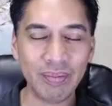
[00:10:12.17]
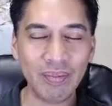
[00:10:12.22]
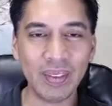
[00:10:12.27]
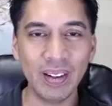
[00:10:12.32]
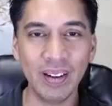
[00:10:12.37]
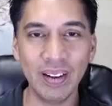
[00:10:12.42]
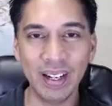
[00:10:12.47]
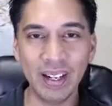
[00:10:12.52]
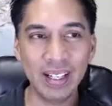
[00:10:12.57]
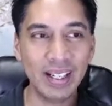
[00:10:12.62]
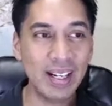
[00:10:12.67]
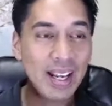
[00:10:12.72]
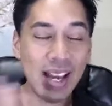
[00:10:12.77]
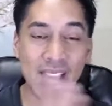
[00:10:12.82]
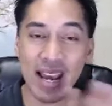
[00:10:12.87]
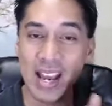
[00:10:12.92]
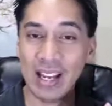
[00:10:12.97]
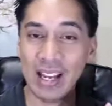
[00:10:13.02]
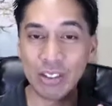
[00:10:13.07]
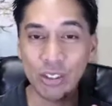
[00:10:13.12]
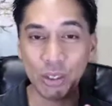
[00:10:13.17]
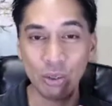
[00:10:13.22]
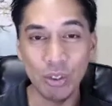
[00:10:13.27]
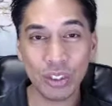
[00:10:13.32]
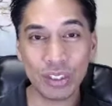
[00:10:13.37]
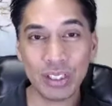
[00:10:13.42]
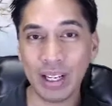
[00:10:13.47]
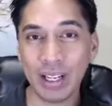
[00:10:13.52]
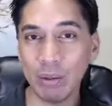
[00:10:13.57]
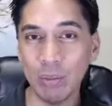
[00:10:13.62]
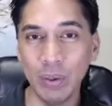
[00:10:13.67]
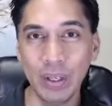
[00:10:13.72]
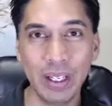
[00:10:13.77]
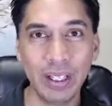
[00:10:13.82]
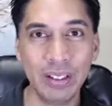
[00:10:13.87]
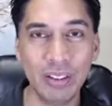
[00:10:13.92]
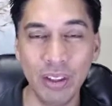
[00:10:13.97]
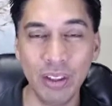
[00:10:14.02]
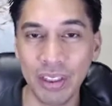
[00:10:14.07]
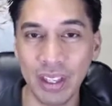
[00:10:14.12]
All right? And so just like when
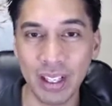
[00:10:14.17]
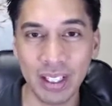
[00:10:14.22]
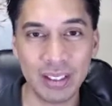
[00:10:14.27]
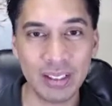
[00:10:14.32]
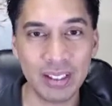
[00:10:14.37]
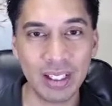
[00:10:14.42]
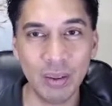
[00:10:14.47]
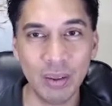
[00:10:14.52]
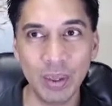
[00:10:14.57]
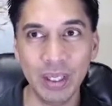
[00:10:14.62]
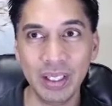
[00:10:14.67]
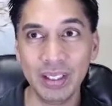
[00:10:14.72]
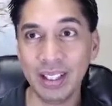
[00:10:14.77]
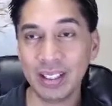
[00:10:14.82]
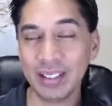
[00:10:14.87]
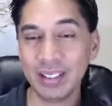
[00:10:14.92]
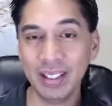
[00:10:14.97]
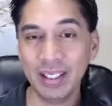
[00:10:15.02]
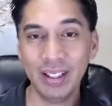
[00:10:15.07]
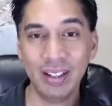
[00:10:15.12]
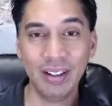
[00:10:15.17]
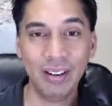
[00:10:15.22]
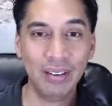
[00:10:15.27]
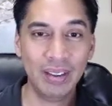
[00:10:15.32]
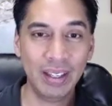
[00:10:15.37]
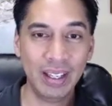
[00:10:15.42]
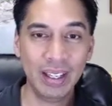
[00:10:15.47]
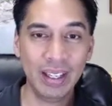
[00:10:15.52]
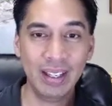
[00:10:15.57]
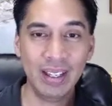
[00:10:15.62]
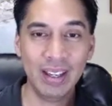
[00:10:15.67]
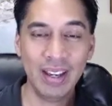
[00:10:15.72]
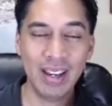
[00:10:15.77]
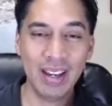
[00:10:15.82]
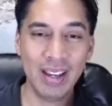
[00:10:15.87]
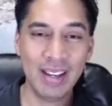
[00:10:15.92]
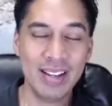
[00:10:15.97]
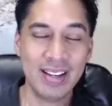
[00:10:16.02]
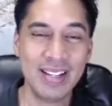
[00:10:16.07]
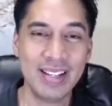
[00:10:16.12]
you think of someone, next thing you know,
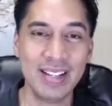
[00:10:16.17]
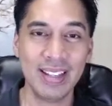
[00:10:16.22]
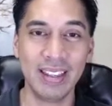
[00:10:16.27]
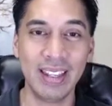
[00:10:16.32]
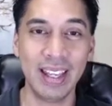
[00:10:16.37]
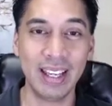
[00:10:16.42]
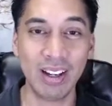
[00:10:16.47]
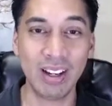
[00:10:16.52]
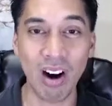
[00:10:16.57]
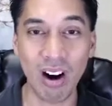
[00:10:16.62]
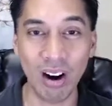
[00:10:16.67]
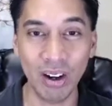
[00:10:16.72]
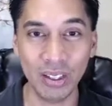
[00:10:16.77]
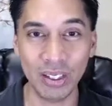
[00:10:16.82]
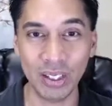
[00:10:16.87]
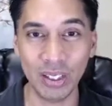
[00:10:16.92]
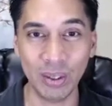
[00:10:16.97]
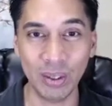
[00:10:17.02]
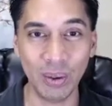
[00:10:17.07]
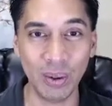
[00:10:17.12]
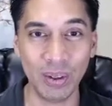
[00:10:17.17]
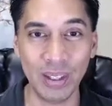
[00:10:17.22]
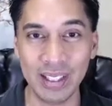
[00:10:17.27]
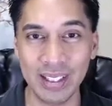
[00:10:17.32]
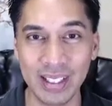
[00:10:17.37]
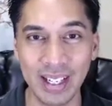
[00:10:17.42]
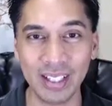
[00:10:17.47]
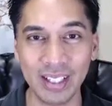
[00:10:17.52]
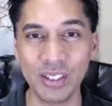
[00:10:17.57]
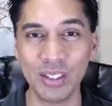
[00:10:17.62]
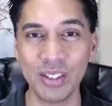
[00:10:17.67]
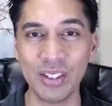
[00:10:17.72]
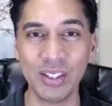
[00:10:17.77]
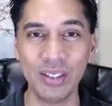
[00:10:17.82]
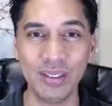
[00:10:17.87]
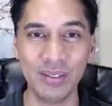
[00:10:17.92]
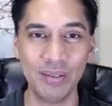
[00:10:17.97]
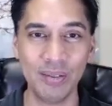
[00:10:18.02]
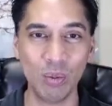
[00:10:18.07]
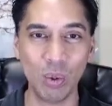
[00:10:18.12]
they call you or they text you.
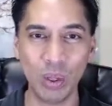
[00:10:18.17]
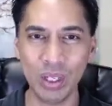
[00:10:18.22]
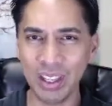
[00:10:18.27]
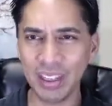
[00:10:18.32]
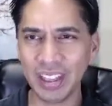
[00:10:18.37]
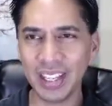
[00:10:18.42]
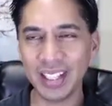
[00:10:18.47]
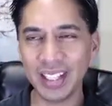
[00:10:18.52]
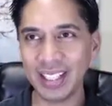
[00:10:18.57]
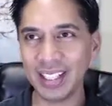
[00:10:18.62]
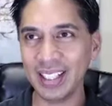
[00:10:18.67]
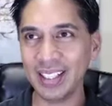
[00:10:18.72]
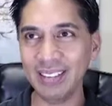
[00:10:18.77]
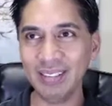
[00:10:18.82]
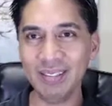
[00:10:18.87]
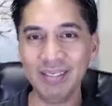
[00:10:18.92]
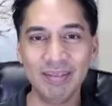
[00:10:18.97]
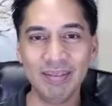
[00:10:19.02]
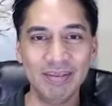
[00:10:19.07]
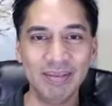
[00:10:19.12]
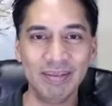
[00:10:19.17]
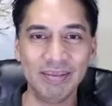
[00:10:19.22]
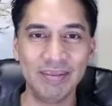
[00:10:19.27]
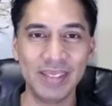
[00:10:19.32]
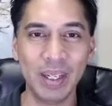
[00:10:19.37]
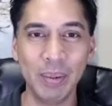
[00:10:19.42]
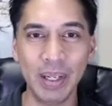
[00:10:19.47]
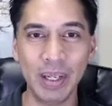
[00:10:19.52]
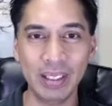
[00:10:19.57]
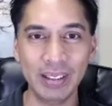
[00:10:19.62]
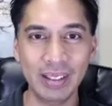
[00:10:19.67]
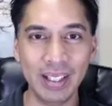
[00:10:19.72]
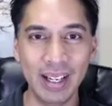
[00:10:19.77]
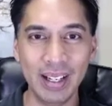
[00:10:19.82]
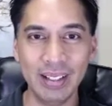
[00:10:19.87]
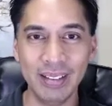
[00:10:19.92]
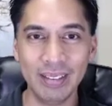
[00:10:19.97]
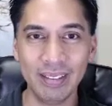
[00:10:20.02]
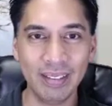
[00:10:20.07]
Were you thinking about that?